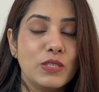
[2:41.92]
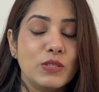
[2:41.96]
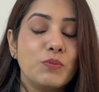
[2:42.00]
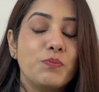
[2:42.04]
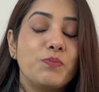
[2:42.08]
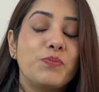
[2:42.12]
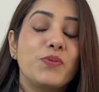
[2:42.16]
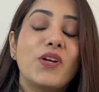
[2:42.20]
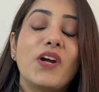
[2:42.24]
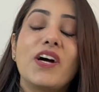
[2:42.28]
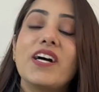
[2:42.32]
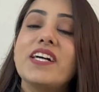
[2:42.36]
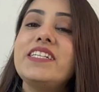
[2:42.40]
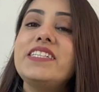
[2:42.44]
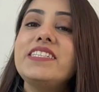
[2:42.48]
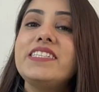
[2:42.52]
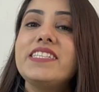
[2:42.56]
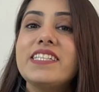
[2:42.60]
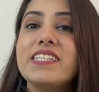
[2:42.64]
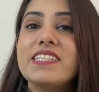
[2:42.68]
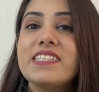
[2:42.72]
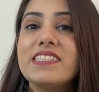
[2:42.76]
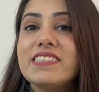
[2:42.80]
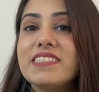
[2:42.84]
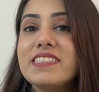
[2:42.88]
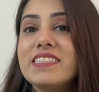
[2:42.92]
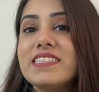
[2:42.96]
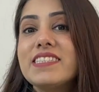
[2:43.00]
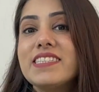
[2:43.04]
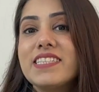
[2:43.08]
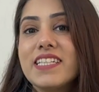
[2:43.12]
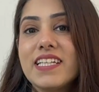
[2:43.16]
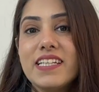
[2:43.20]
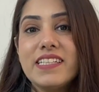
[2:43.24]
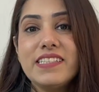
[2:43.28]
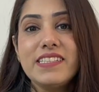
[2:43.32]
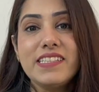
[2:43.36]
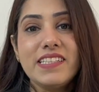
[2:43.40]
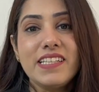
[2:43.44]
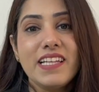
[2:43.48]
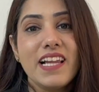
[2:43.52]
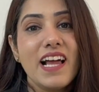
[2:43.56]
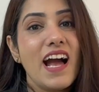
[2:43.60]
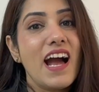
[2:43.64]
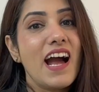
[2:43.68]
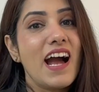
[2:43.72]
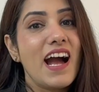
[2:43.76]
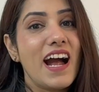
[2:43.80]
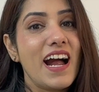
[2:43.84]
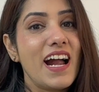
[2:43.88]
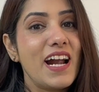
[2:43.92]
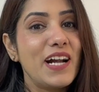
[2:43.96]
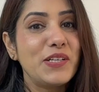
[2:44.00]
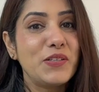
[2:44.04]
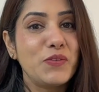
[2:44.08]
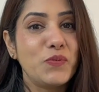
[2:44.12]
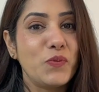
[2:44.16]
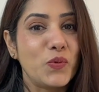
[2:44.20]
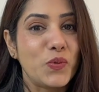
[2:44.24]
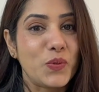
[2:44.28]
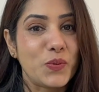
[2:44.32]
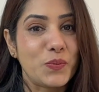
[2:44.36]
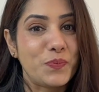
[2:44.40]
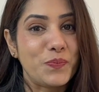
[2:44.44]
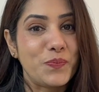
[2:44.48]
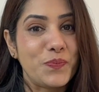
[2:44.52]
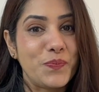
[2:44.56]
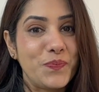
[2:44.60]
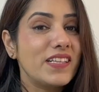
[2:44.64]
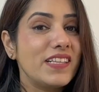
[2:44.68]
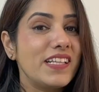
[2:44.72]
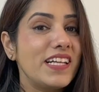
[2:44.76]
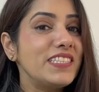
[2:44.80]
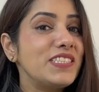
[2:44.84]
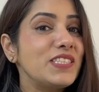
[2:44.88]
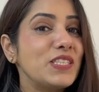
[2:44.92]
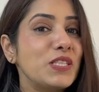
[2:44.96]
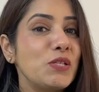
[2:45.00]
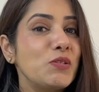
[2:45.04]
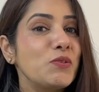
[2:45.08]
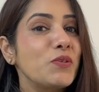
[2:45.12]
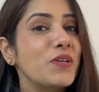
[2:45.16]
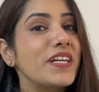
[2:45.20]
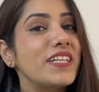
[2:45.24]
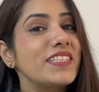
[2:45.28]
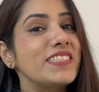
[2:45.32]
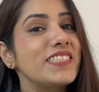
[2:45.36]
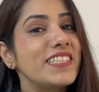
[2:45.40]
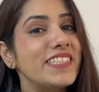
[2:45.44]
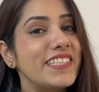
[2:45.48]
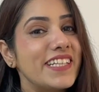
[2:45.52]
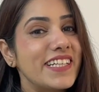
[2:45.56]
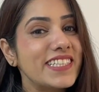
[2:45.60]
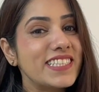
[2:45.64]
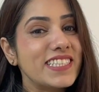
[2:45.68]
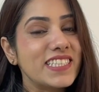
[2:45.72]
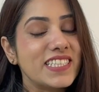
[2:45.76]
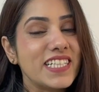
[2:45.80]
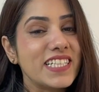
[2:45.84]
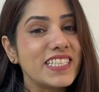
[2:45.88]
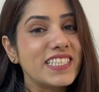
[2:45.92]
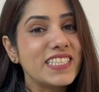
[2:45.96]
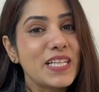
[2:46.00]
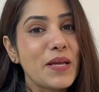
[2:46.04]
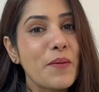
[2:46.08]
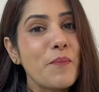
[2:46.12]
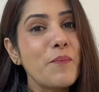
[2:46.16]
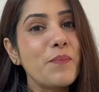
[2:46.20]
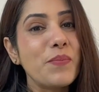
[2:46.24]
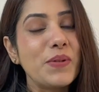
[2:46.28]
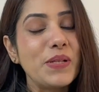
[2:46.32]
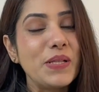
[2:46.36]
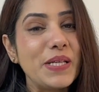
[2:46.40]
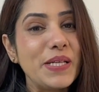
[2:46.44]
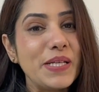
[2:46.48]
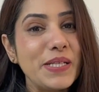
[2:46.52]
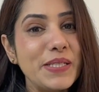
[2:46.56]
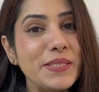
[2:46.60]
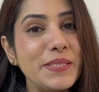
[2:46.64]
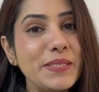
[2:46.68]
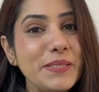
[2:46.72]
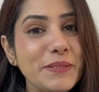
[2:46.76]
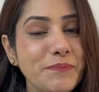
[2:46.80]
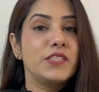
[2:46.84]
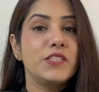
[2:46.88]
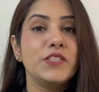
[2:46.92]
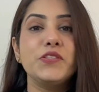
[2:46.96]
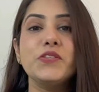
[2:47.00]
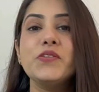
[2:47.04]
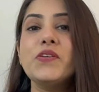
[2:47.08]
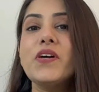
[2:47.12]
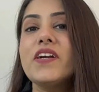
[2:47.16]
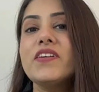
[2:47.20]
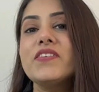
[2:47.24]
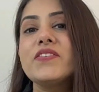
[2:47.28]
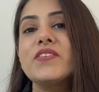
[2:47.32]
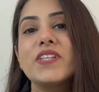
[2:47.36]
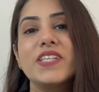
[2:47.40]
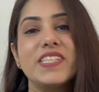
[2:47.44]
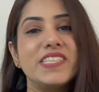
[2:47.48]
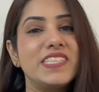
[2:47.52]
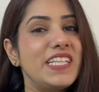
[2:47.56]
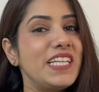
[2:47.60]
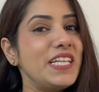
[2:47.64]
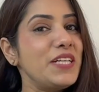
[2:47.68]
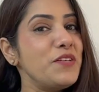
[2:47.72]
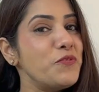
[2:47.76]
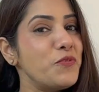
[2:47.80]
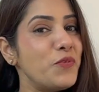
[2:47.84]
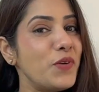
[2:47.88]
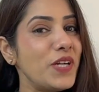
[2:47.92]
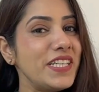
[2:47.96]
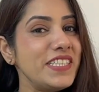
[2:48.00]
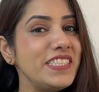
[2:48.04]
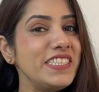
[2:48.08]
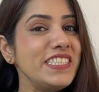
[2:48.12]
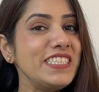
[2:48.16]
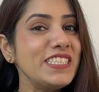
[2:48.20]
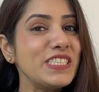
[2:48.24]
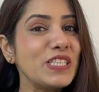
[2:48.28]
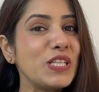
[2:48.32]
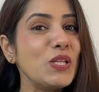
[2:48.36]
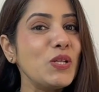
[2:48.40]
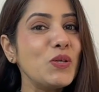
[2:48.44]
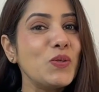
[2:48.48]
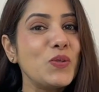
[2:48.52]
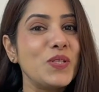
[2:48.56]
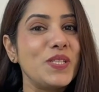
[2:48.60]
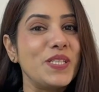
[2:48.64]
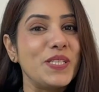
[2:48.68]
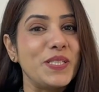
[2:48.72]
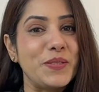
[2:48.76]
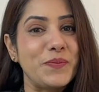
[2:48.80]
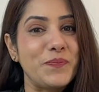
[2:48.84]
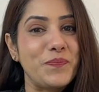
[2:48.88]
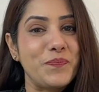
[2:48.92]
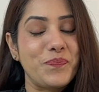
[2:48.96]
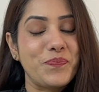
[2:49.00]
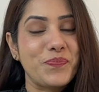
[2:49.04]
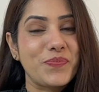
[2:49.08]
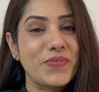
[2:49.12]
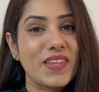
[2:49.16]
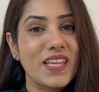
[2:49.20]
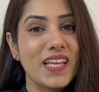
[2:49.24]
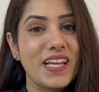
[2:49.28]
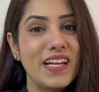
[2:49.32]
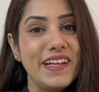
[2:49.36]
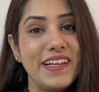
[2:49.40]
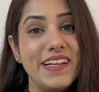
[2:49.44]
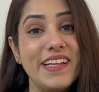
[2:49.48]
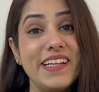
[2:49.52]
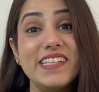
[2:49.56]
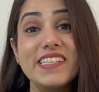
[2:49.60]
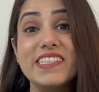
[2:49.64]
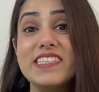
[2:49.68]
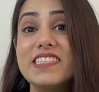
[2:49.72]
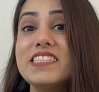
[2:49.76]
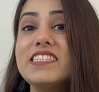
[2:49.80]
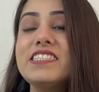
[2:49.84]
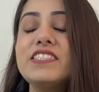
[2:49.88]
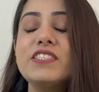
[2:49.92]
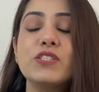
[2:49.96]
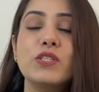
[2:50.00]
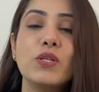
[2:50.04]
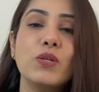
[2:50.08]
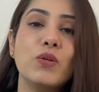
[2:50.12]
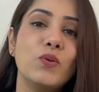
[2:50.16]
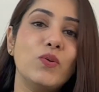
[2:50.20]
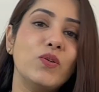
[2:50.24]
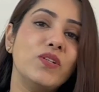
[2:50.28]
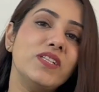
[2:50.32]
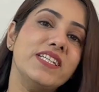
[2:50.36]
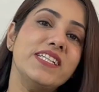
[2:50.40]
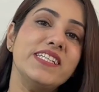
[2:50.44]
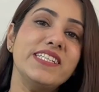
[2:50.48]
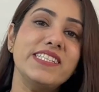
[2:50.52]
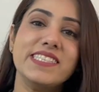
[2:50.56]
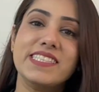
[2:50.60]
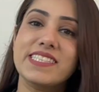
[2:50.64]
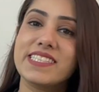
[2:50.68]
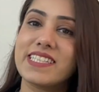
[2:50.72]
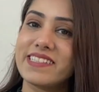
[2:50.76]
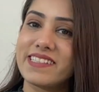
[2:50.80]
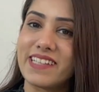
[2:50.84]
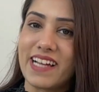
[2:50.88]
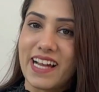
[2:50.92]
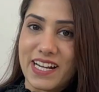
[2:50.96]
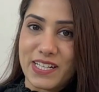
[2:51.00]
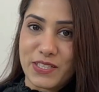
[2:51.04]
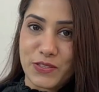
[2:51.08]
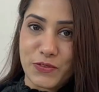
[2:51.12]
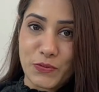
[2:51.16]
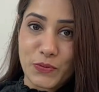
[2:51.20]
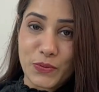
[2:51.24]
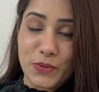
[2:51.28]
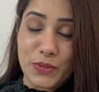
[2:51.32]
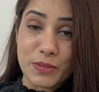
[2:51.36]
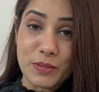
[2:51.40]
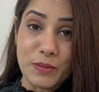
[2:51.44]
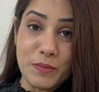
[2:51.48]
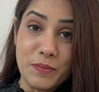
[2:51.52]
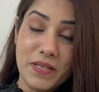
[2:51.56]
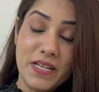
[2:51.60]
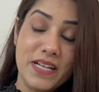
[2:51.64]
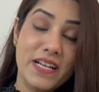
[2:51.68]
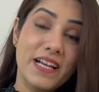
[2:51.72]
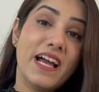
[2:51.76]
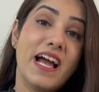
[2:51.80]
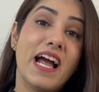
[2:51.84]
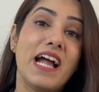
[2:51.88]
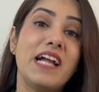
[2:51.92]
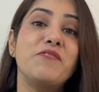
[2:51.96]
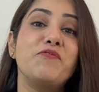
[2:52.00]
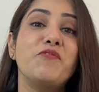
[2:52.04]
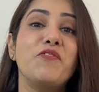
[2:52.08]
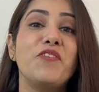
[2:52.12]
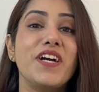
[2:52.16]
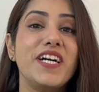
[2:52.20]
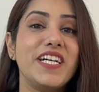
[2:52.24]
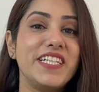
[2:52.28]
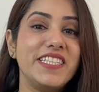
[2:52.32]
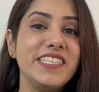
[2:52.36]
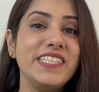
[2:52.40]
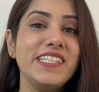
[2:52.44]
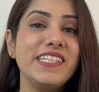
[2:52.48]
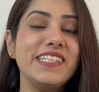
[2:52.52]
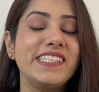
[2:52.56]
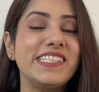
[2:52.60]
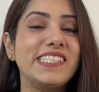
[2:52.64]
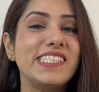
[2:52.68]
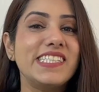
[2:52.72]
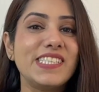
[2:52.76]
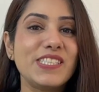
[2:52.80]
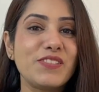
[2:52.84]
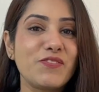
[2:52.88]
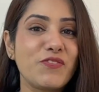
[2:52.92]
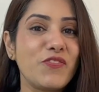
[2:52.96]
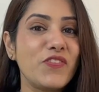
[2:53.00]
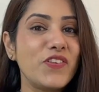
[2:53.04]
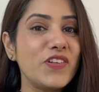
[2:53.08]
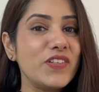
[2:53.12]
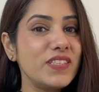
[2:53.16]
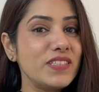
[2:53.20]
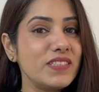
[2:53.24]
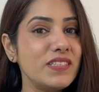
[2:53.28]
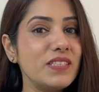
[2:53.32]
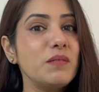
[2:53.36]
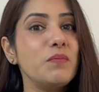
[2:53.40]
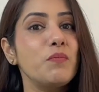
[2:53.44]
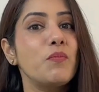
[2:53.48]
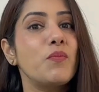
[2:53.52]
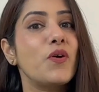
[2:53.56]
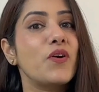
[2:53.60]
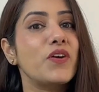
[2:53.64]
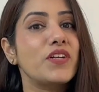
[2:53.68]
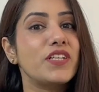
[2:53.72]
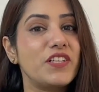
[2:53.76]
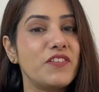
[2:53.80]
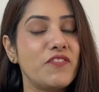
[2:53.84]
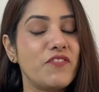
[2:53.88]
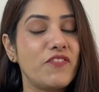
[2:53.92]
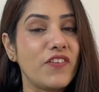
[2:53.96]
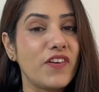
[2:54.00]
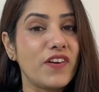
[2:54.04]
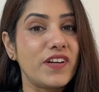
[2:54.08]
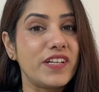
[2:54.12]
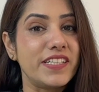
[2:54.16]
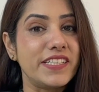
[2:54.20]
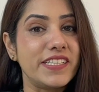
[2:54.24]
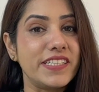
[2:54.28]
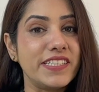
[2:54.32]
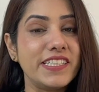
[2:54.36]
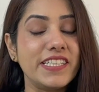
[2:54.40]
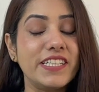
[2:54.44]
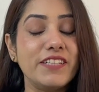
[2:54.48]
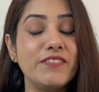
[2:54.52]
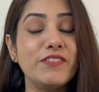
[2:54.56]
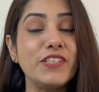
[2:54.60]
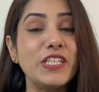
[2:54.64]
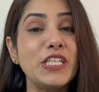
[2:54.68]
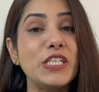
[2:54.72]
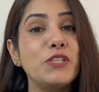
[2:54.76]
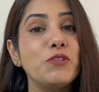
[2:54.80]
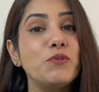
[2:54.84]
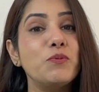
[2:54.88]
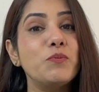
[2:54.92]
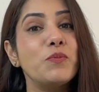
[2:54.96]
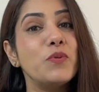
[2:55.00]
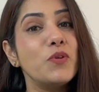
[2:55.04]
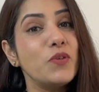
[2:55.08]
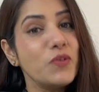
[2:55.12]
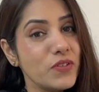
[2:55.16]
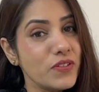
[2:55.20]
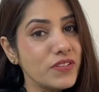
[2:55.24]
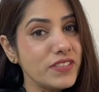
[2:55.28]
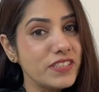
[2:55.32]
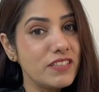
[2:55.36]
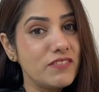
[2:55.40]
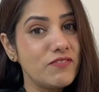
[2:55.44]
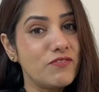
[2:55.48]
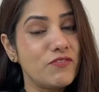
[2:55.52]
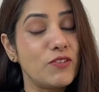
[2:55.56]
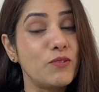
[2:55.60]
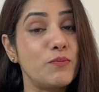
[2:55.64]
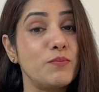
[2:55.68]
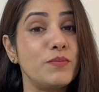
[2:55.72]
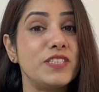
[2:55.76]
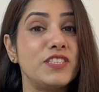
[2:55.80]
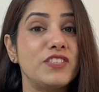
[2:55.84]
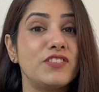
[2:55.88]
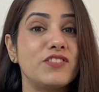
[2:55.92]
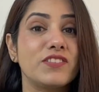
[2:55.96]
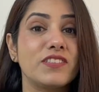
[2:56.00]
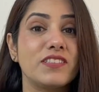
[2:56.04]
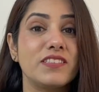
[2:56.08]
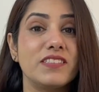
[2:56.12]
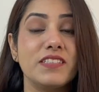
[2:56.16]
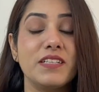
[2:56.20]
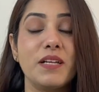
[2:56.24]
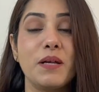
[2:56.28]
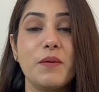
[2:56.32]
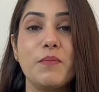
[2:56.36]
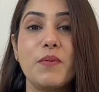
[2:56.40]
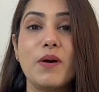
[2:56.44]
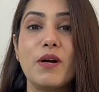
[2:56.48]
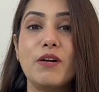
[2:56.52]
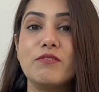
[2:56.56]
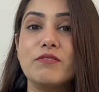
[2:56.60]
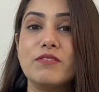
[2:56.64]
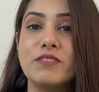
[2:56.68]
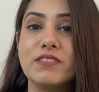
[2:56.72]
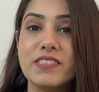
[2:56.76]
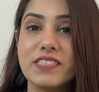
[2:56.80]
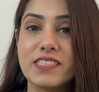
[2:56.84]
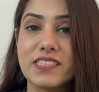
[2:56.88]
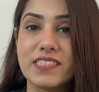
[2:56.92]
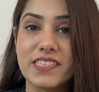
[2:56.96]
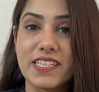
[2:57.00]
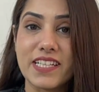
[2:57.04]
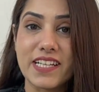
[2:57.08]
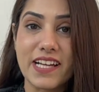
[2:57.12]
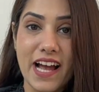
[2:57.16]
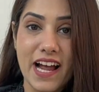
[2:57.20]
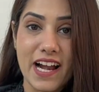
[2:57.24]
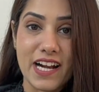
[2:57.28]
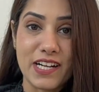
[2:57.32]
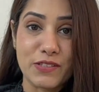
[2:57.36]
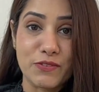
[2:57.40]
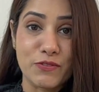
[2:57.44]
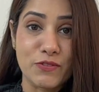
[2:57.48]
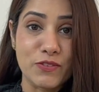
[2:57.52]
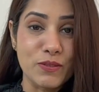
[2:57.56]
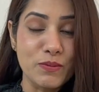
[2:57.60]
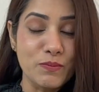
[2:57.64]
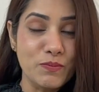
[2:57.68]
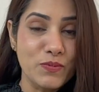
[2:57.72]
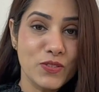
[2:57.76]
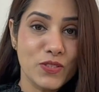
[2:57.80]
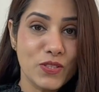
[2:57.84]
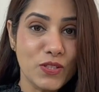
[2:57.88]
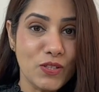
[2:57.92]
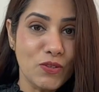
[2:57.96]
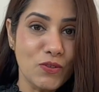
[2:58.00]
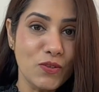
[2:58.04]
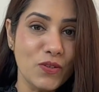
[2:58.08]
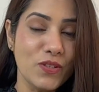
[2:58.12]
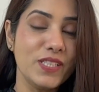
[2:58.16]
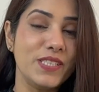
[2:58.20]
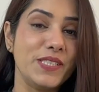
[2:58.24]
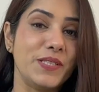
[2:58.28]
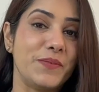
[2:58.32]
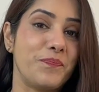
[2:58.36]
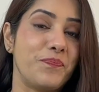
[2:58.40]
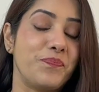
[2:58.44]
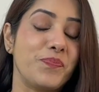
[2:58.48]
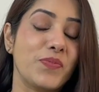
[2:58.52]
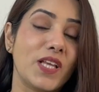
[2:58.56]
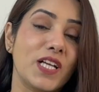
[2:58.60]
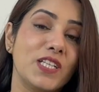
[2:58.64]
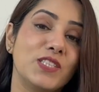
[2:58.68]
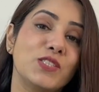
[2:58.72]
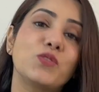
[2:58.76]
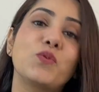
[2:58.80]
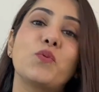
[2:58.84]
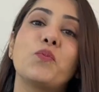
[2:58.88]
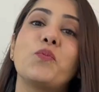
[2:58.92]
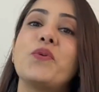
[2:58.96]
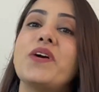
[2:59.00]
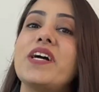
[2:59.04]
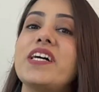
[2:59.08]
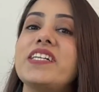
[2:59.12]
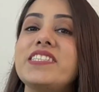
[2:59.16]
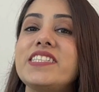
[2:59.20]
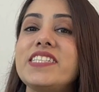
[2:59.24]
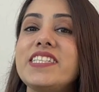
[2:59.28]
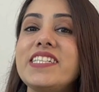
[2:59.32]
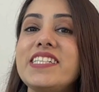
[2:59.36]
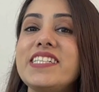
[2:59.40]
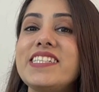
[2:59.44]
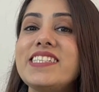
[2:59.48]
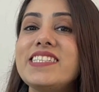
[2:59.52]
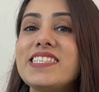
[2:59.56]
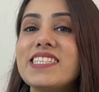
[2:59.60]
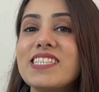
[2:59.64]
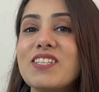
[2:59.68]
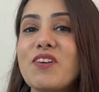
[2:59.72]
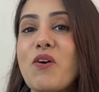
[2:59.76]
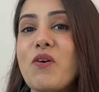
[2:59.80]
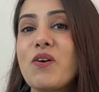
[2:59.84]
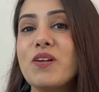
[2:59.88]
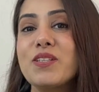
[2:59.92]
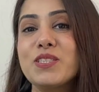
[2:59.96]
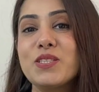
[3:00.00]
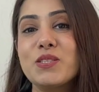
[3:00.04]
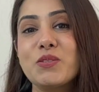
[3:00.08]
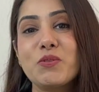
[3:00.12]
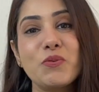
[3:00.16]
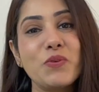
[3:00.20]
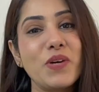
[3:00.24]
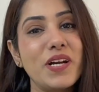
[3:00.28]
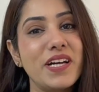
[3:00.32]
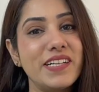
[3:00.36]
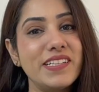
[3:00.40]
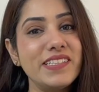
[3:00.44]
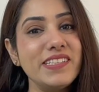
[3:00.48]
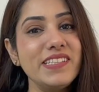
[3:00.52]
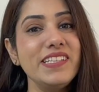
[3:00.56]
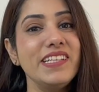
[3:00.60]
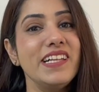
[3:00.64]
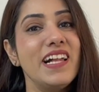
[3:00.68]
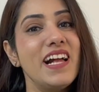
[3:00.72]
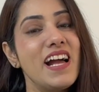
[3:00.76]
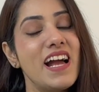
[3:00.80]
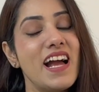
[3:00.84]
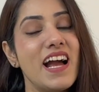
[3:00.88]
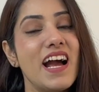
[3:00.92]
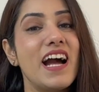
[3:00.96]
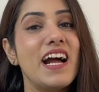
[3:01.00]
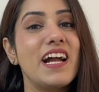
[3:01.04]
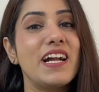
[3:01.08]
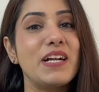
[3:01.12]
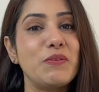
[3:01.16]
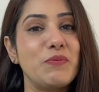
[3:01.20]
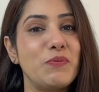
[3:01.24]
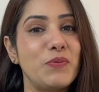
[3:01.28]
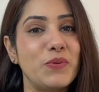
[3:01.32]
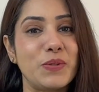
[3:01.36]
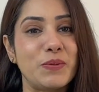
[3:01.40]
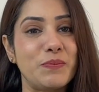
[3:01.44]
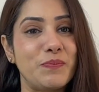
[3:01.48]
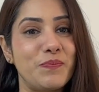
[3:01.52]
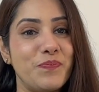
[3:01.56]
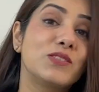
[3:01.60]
Bright here is an adverb. Let's look at the next example here. You are running very slowly. Here, slowly is an adverb and very is further modifying, giving you more information about the adverb slowly. So very is also an adverb.